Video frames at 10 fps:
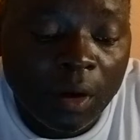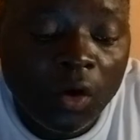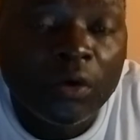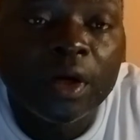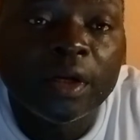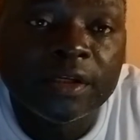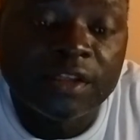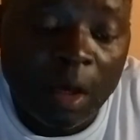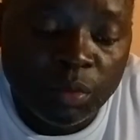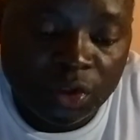already
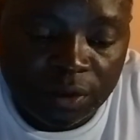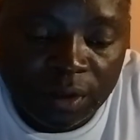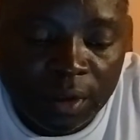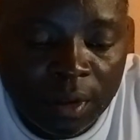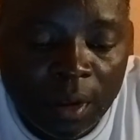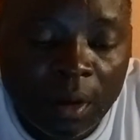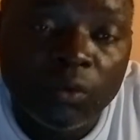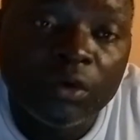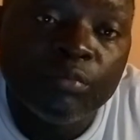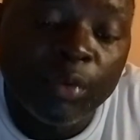established
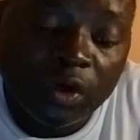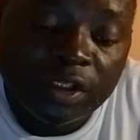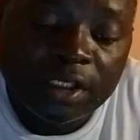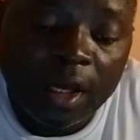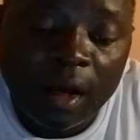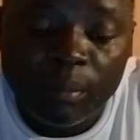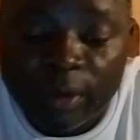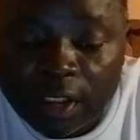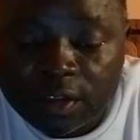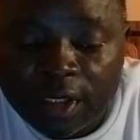with political,
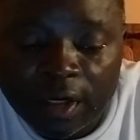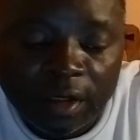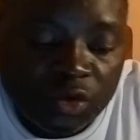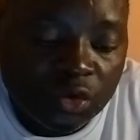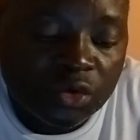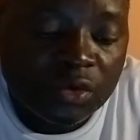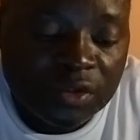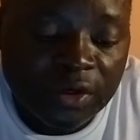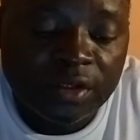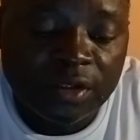military, and social
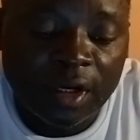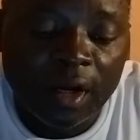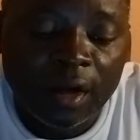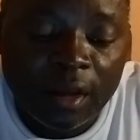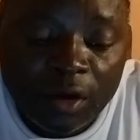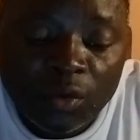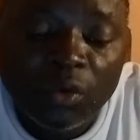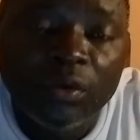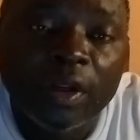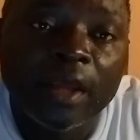structure,
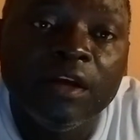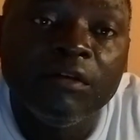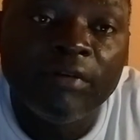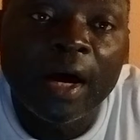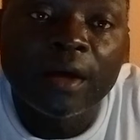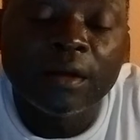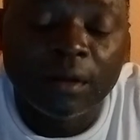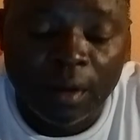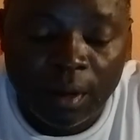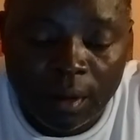including a
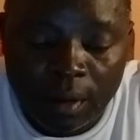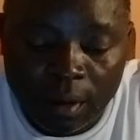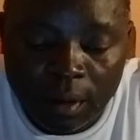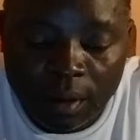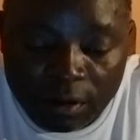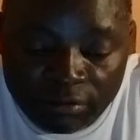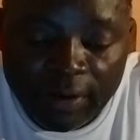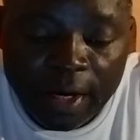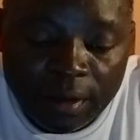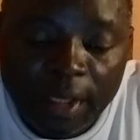defined
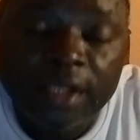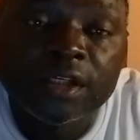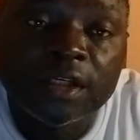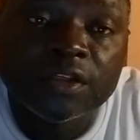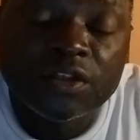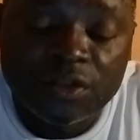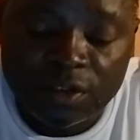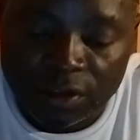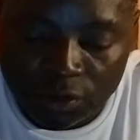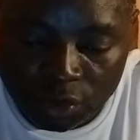ethnic
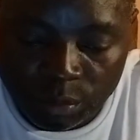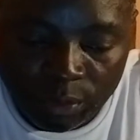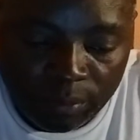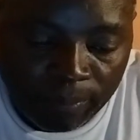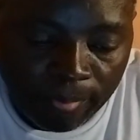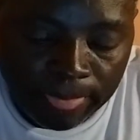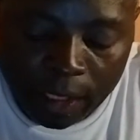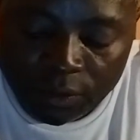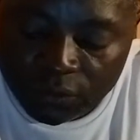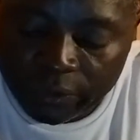citizenship.
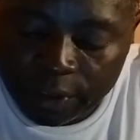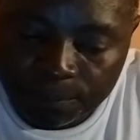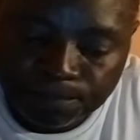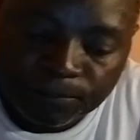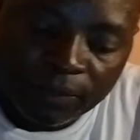3.